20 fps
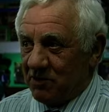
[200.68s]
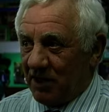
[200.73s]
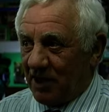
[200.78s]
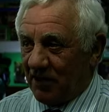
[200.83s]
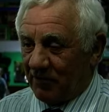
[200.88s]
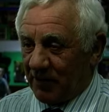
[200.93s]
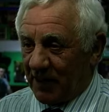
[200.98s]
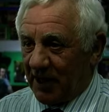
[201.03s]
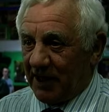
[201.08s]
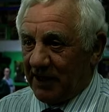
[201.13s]
We
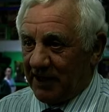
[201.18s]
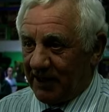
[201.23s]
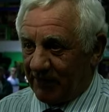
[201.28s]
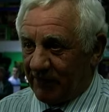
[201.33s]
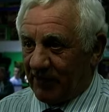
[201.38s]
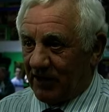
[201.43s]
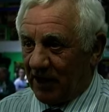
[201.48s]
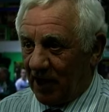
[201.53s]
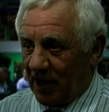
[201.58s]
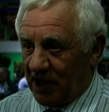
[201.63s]
have plenty of
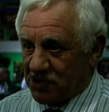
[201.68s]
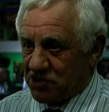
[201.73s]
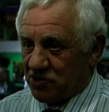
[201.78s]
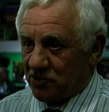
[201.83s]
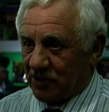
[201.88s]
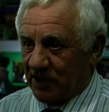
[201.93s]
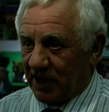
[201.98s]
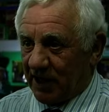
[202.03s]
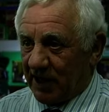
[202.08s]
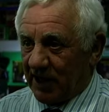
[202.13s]
class
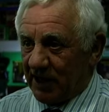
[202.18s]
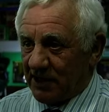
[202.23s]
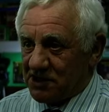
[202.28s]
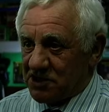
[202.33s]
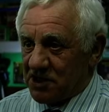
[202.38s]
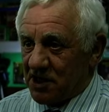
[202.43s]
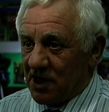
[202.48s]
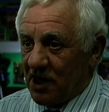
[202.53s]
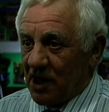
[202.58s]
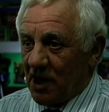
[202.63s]
hotels.
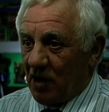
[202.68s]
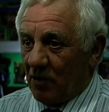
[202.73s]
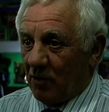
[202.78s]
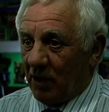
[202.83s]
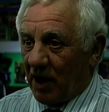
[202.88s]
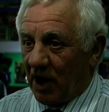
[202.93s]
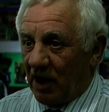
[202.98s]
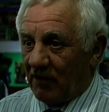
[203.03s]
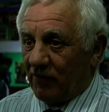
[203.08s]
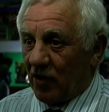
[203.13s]

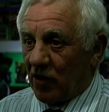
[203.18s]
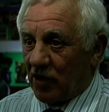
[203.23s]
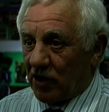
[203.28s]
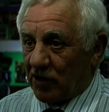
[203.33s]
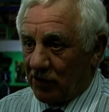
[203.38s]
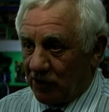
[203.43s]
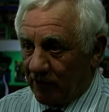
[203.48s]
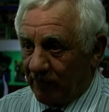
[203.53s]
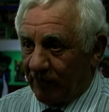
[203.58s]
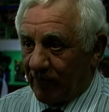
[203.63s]
We have all the
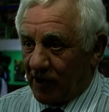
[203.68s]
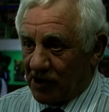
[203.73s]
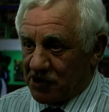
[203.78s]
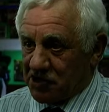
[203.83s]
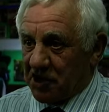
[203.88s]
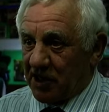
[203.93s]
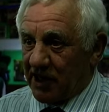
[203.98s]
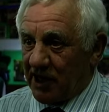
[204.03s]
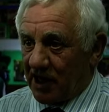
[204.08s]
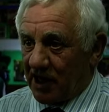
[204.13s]
university